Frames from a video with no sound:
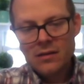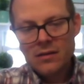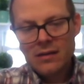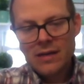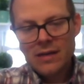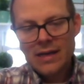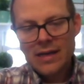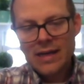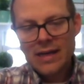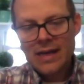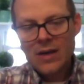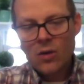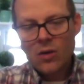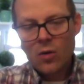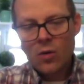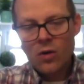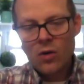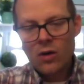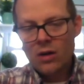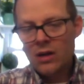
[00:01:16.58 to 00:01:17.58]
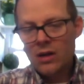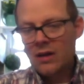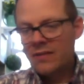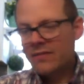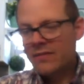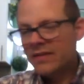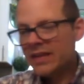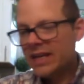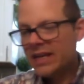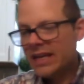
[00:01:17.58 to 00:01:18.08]
and get all
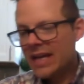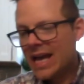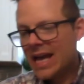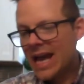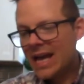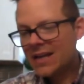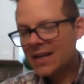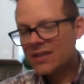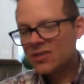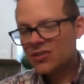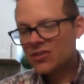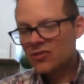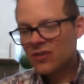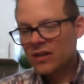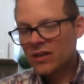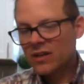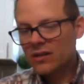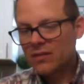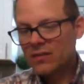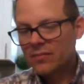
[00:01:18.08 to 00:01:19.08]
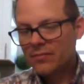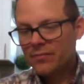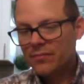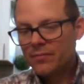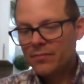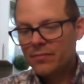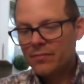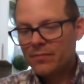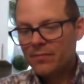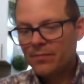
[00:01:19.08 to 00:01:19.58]
of the extra
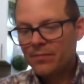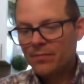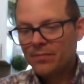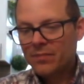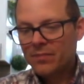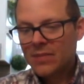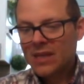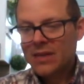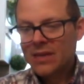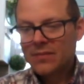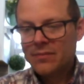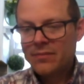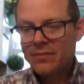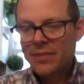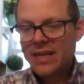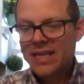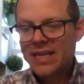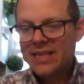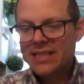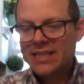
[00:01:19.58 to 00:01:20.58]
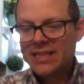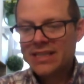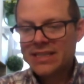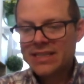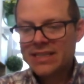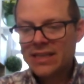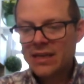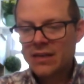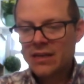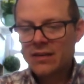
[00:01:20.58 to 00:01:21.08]

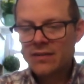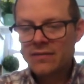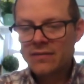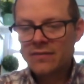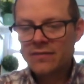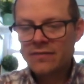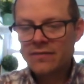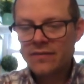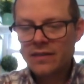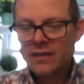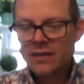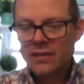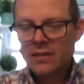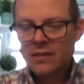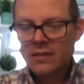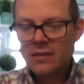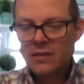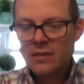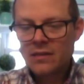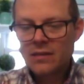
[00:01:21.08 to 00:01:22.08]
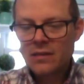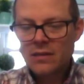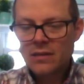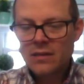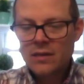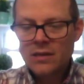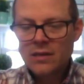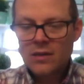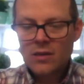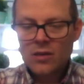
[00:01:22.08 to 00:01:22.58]
pieces of
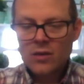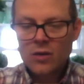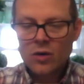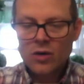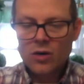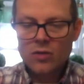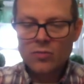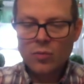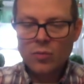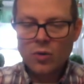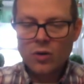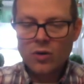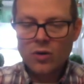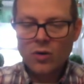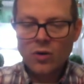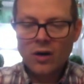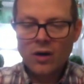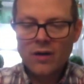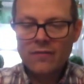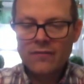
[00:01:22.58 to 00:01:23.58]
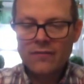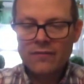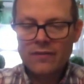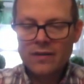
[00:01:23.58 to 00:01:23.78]
cardboard off.